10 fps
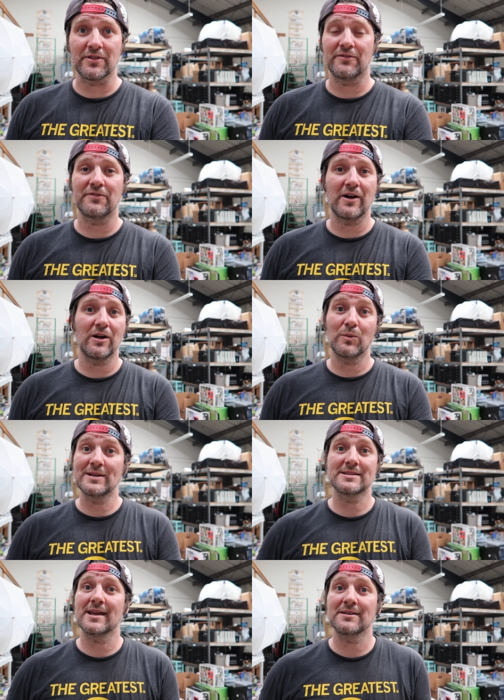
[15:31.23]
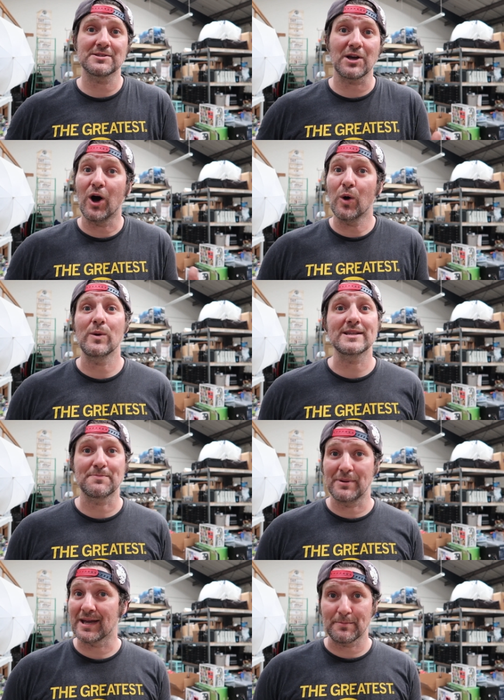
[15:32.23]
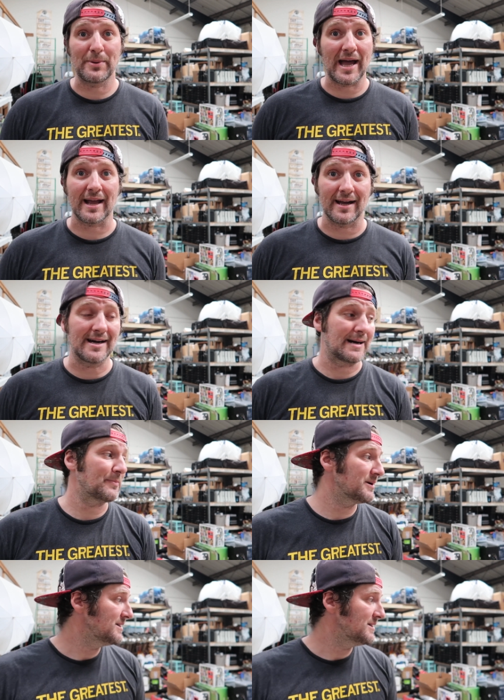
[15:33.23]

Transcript: the fall when sales always pick back up.